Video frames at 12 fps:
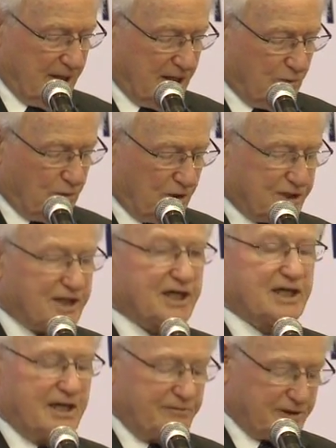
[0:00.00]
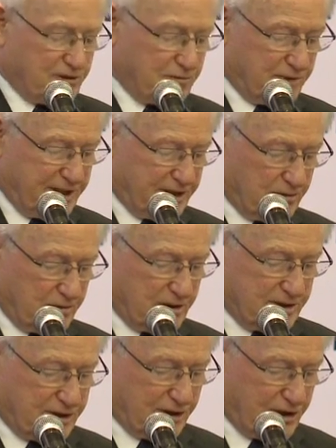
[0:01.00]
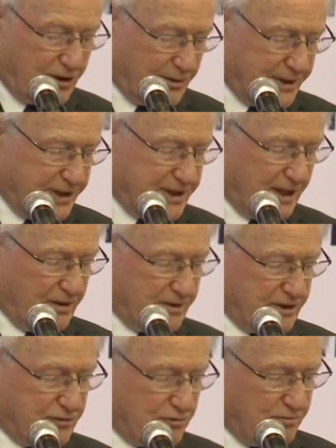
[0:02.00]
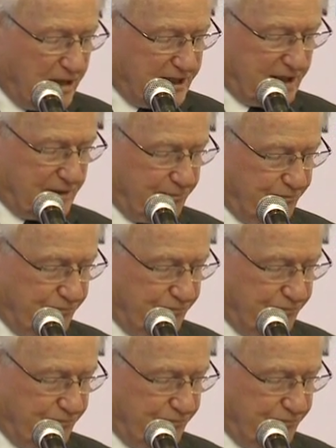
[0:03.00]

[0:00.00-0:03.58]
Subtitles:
And while significant regional security challenges remain,